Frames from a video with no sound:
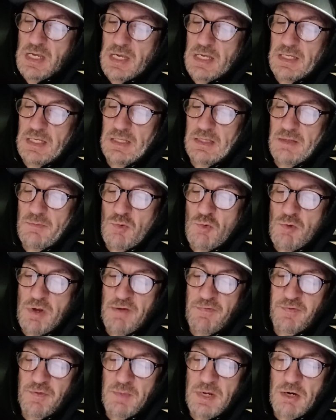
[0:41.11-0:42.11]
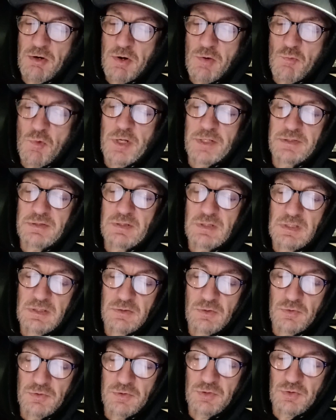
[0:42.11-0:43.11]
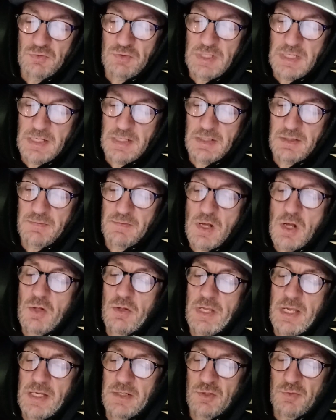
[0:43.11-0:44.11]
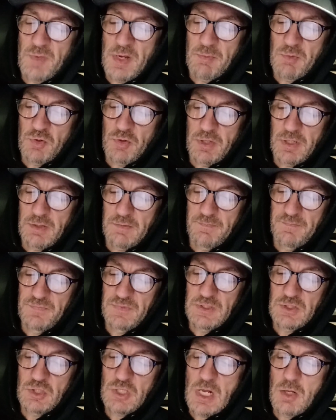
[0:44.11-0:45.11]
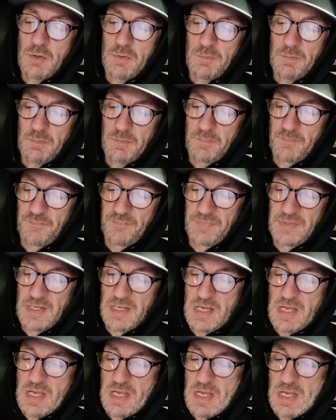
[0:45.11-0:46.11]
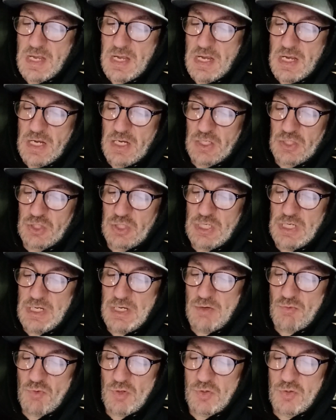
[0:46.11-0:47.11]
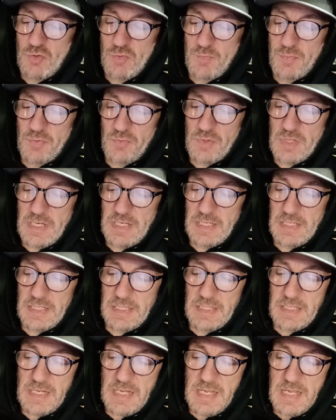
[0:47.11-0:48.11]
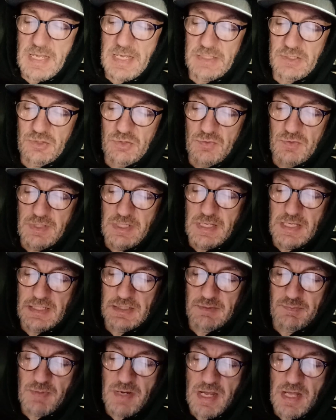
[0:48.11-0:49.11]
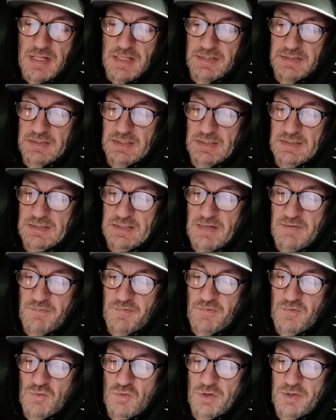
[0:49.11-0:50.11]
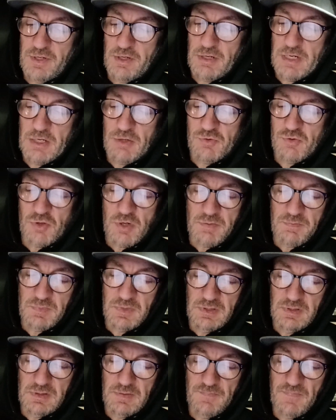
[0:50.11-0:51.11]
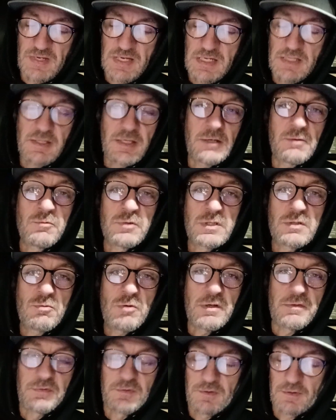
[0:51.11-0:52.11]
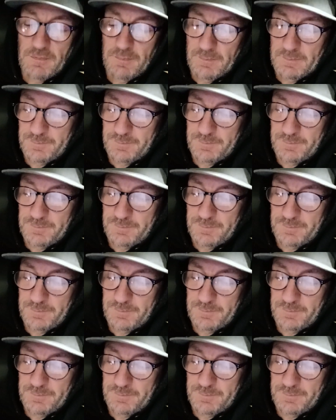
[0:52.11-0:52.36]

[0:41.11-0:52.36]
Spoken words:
"Get them away from here at once," he told Julieta. "I'll handle my boy. Shalom." She recuperated at Julieta's palace, except for their eardrums. Healing was swift.